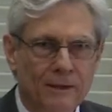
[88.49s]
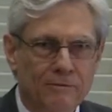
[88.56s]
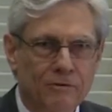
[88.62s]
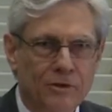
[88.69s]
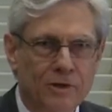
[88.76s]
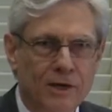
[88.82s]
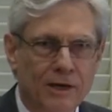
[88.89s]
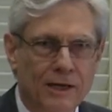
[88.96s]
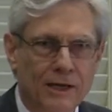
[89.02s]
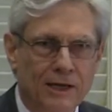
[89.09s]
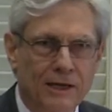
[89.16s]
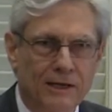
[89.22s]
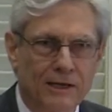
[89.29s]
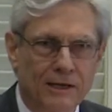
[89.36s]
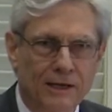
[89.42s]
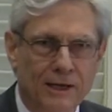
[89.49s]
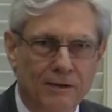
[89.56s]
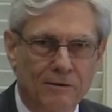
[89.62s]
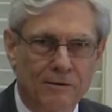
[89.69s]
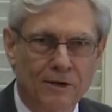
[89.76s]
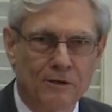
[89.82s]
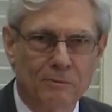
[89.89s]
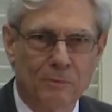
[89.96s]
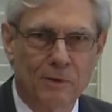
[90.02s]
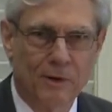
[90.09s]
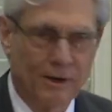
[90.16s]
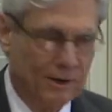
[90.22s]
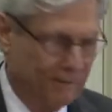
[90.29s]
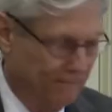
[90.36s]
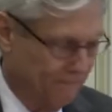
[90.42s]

of studying it together. Let's pray.